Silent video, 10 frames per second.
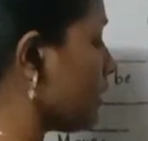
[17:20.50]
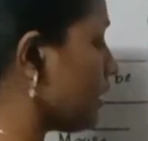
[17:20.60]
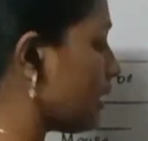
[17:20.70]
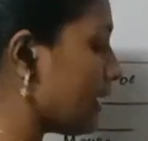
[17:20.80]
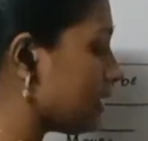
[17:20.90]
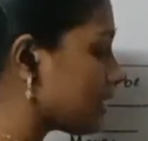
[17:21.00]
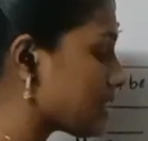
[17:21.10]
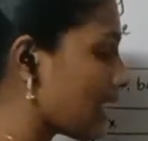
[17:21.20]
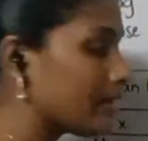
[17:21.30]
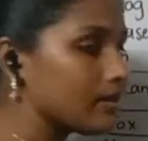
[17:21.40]
A
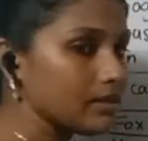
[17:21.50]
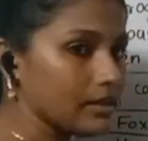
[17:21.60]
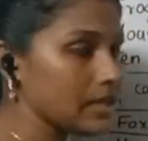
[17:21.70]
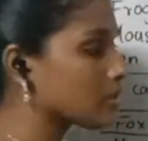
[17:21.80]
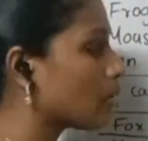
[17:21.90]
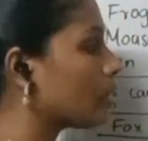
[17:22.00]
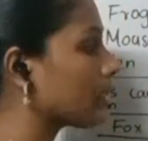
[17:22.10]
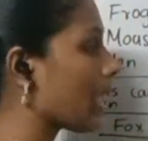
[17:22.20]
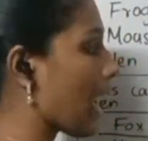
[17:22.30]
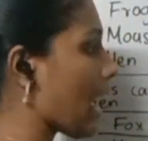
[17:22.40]
lizard does not
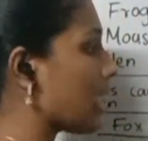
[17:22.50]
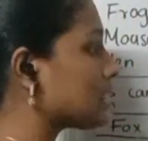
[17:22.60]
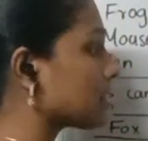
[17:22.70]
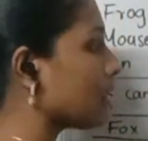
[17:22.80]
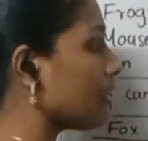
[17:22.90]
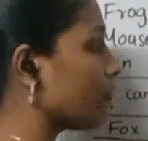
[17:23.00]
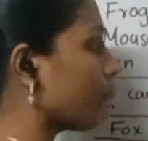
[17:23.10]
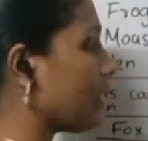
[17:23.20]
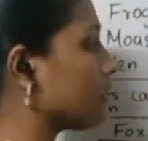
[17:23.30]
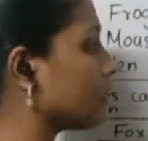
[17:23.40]
has
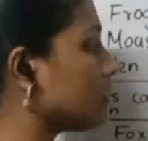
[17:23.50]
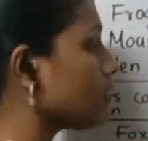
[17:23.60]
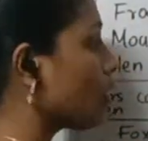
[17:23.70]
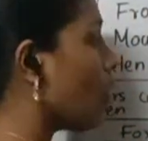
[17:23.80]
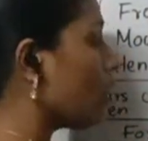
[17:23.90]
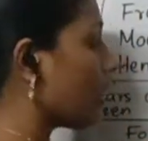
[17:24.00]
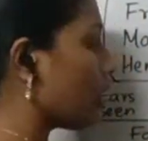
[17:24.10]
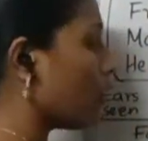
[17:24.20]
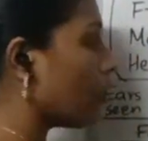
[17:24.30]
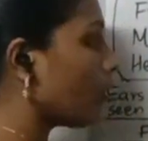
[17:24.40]
feather
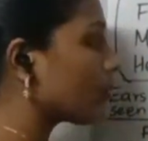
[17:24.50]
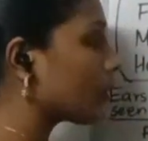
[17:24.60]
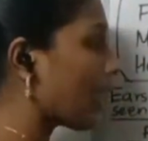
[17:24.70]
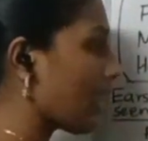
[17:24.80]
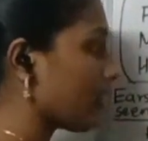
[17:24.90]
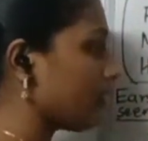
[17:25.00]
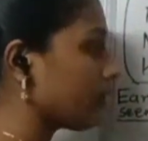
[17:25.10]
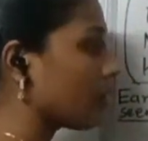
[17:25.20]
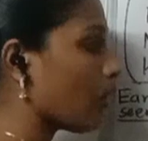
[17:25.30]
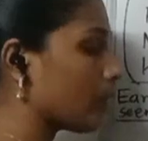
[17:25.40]
or hair
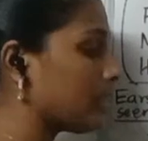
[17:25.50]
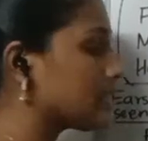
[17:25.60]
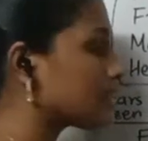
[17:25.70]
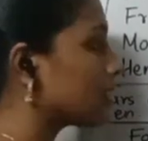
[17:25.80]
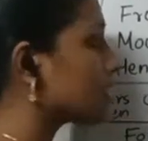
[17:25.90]
on its